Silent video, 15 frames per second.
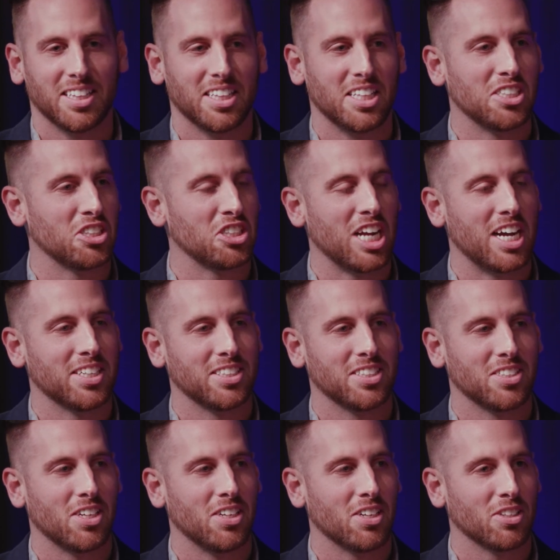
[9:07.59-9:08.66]
There's
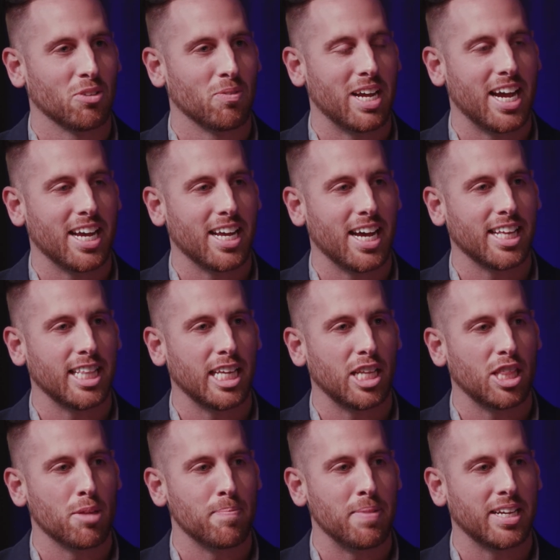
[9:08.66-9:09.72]
challenges all along the way. I
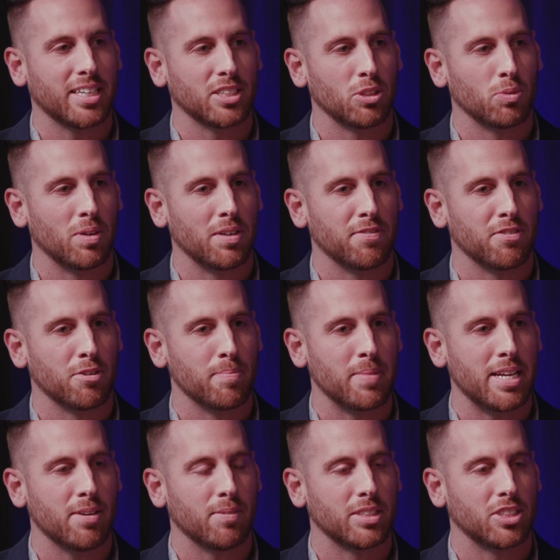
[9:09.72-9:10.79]
think the biggest one for
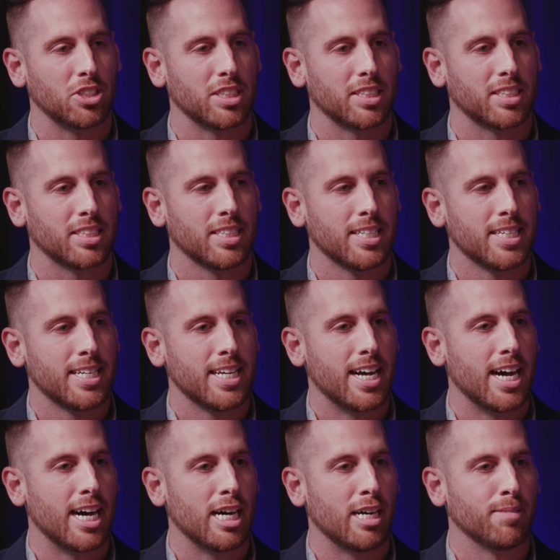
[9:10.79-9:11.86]
me was just
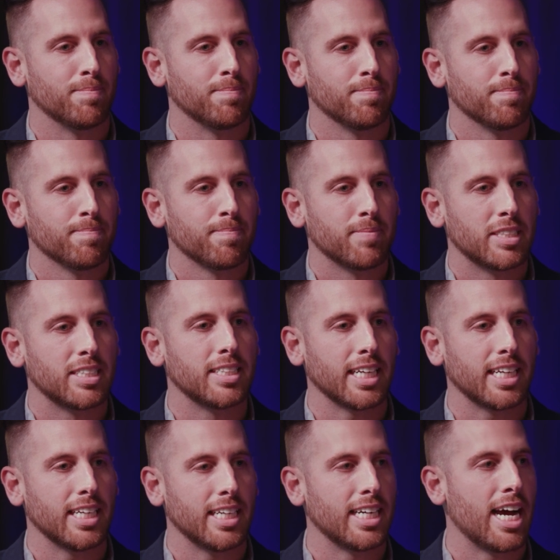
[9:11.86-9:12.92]

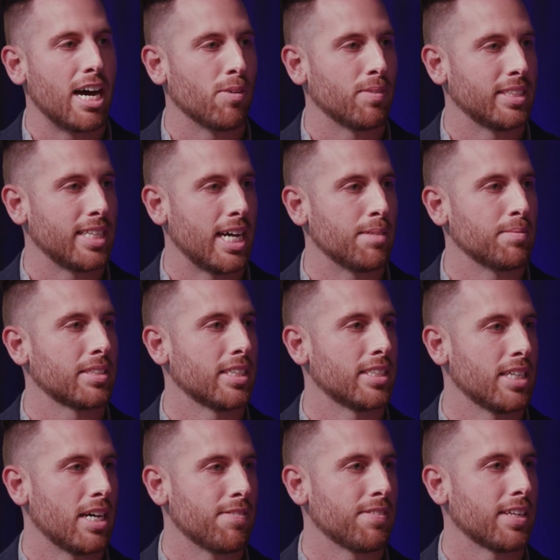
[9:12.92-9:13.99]
sticking it out when times get
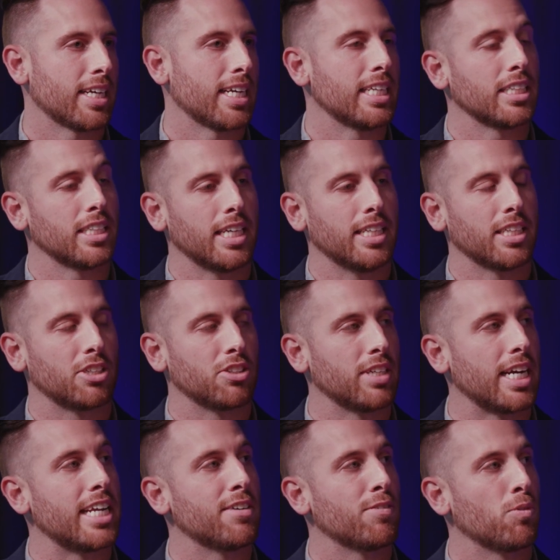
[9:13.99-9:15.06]
tough. Like in the
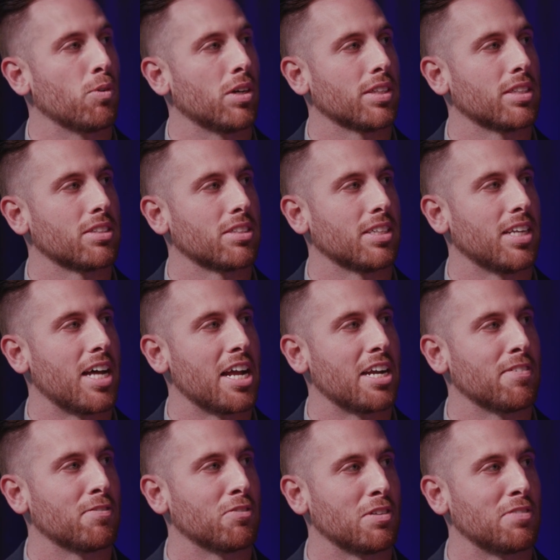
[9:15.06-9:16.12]
creative world, there's a lot
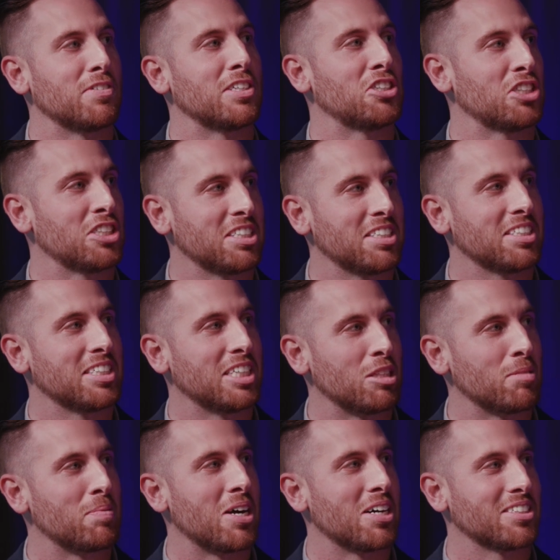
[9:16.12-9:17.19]
of revisions in
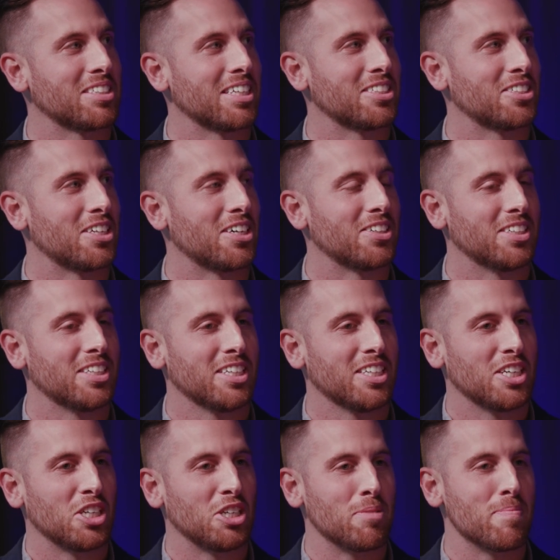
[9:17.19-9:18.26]
the process. So
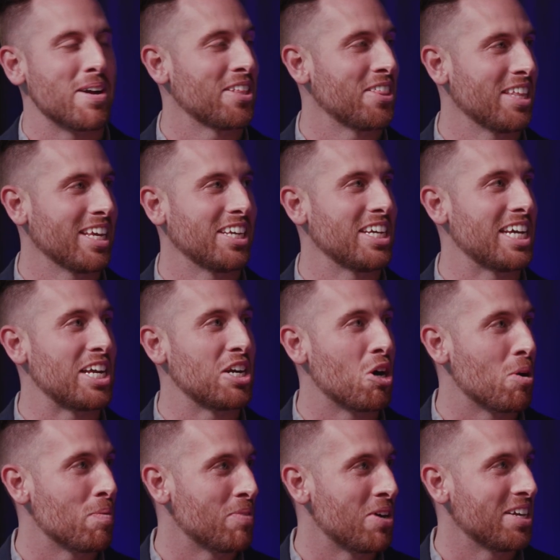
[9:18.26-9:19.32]
you might think you hit a
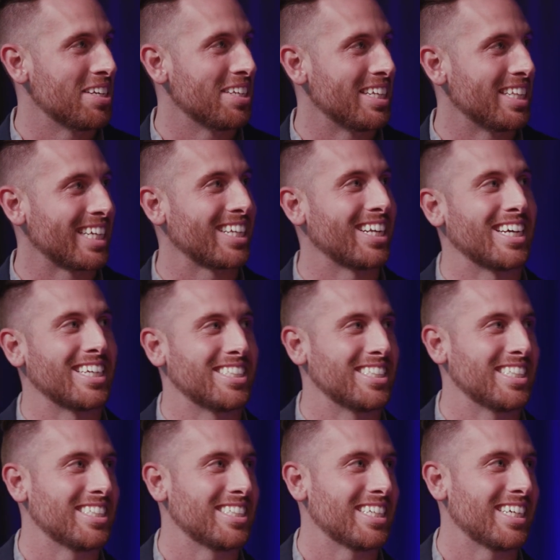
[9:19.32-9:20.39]
home run and the client
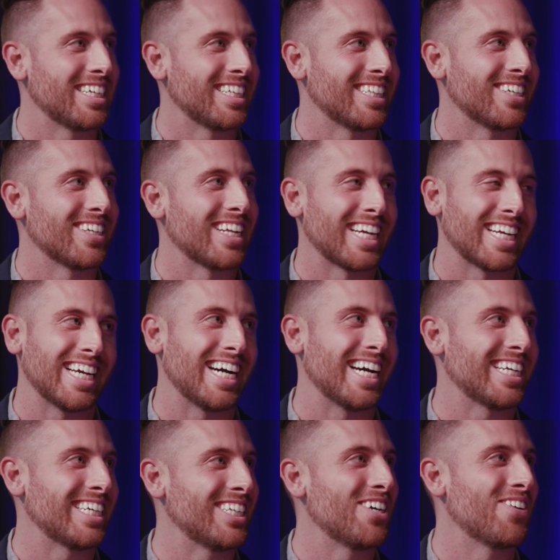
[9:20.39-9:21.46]
sees it and they're like,
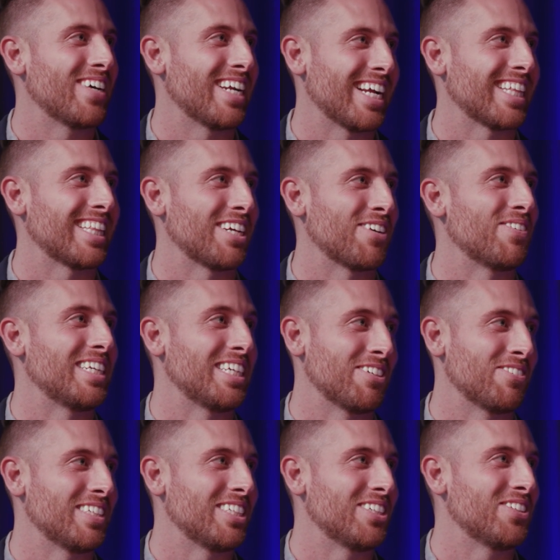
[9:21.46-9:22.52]
you know what, I think we need to
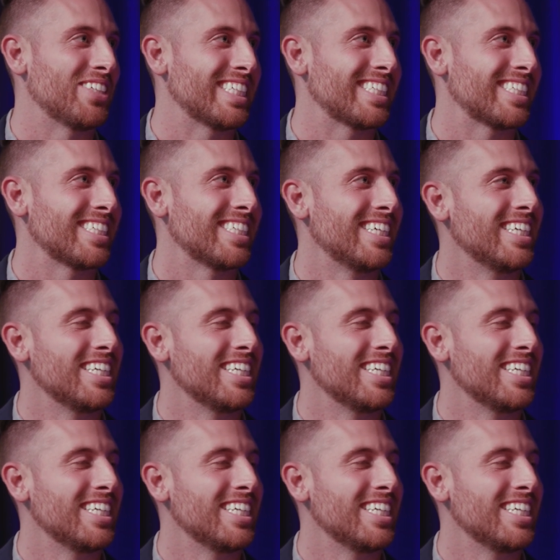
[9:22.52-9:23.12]
redo this.